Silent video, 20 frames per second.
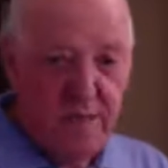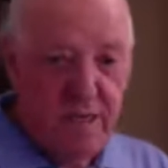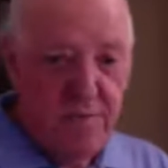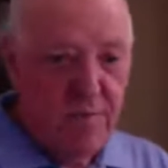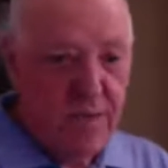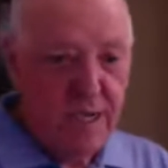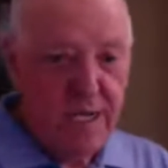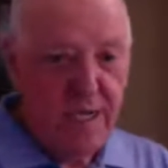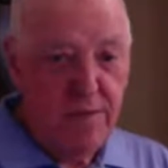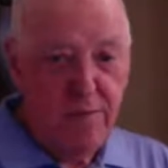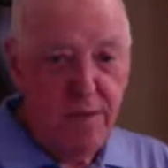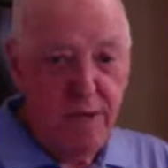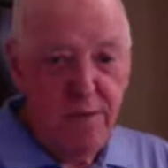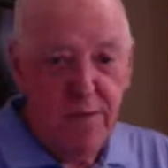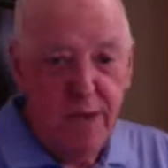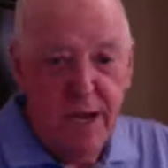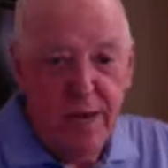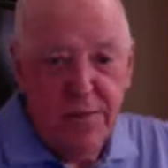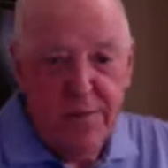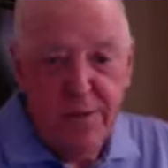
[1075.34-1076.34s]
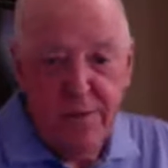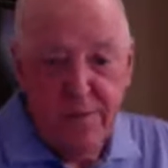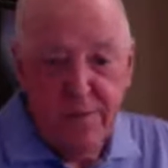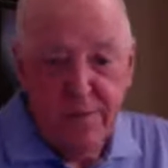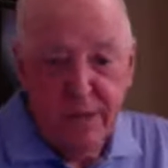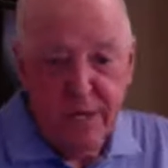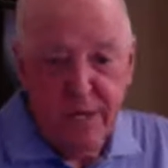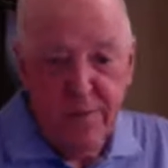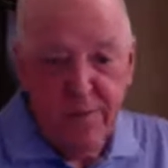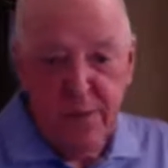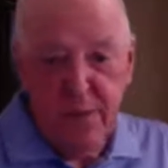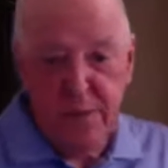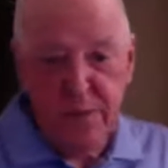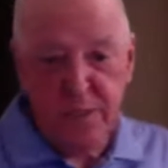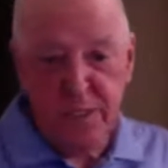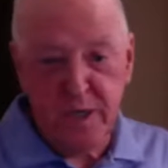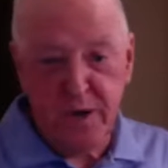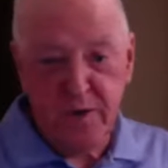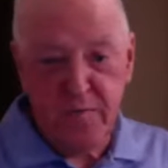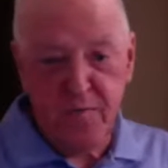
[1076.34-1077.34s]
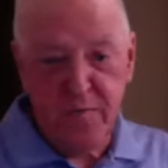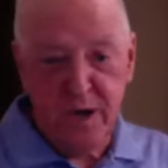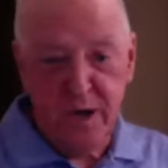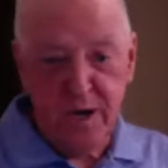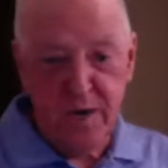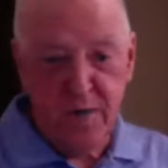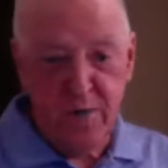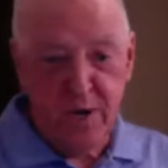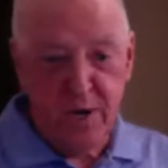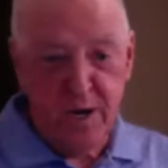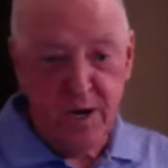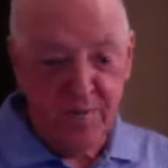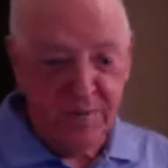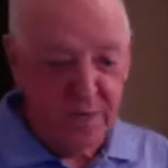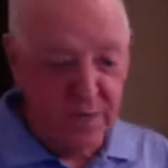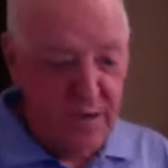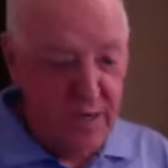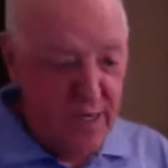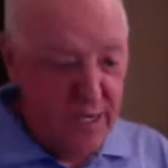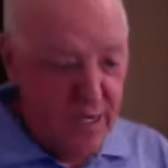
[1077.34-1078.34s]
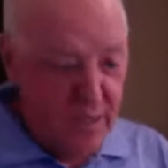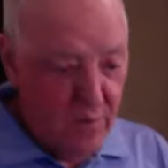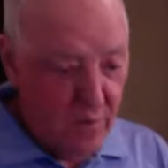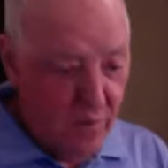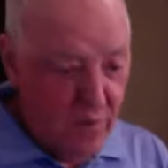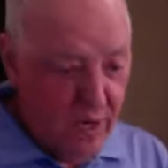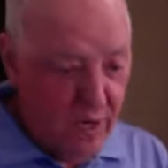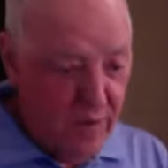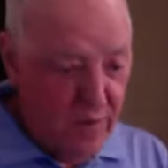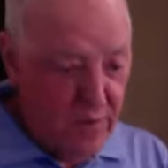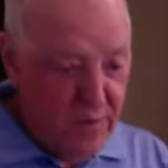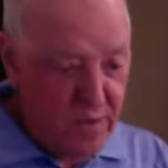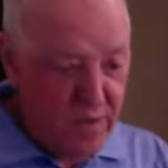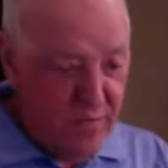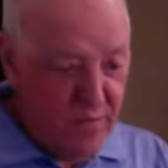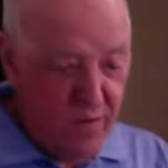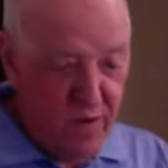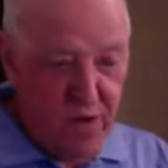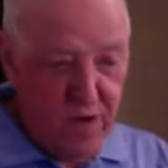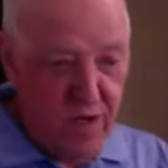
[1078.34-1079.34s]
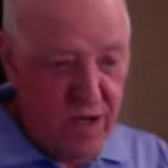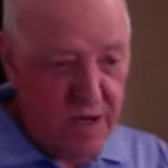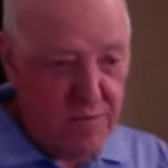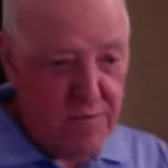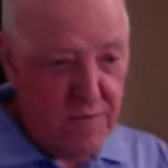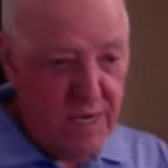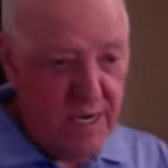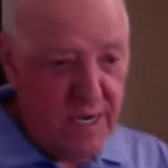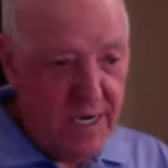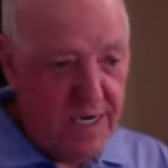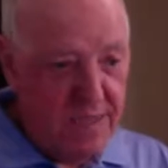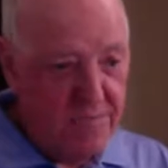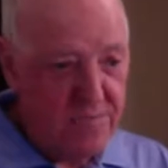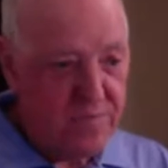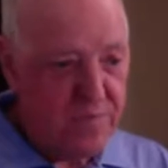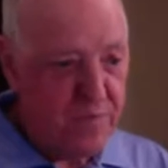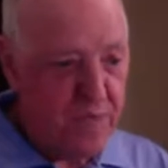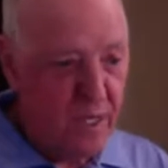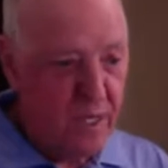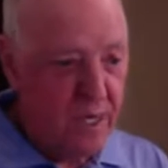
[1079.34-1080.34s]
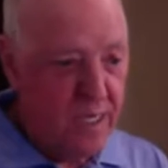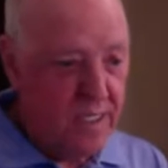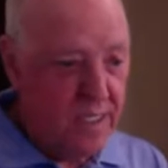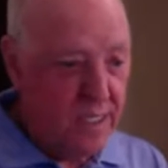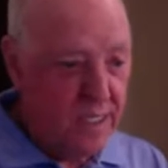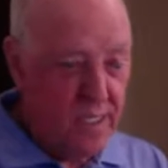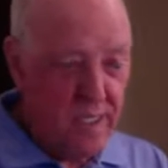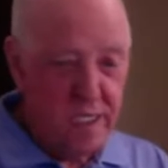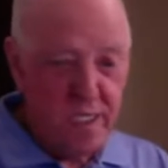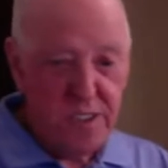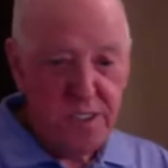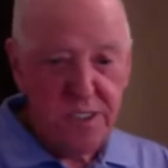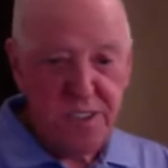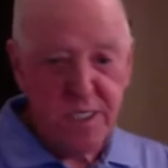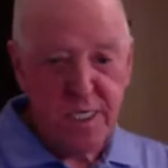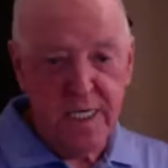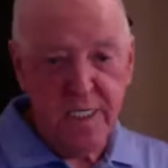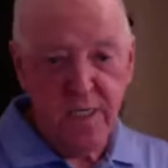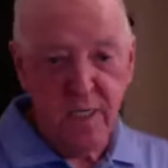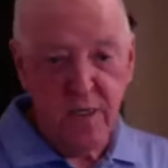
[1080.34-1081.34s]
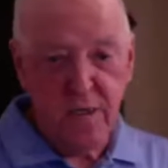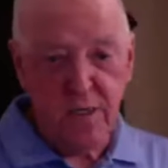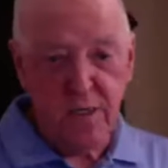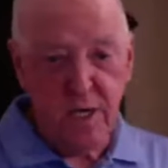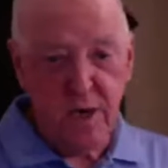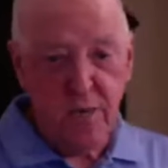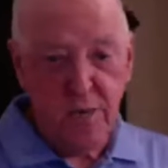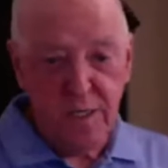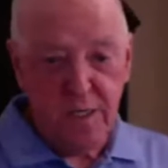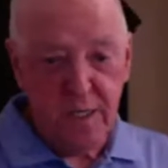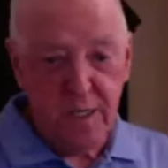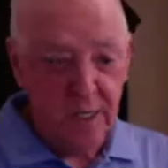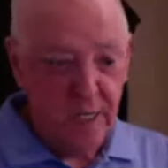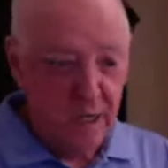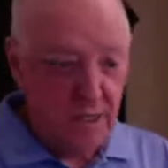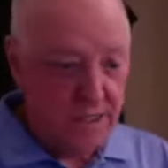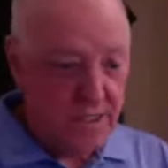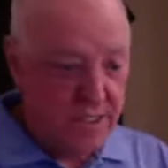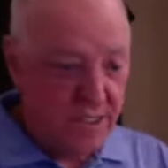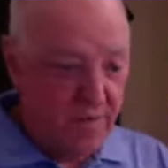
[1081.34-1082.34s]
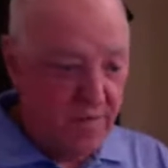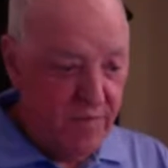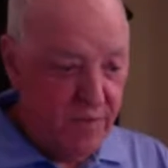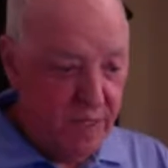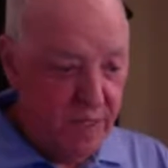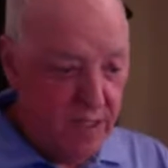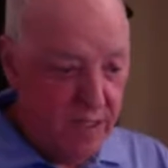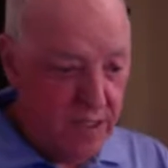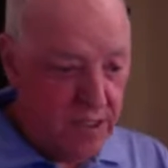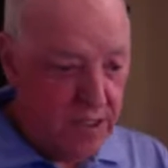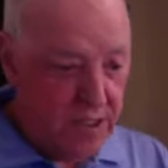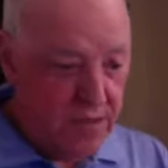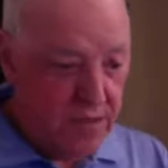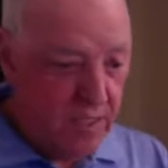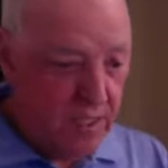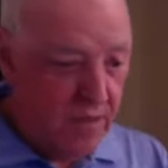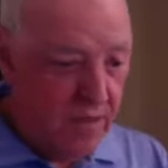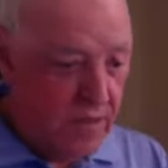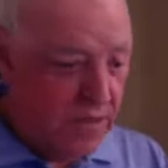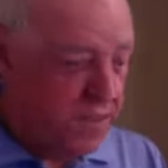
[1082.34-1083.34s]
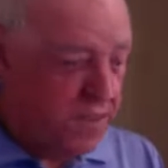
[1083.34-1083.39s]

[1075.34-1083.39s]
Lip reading: making people happy, making people satisfied, and what have you. When I was a very young man, I did a little stint on comedy on TV in Australia, in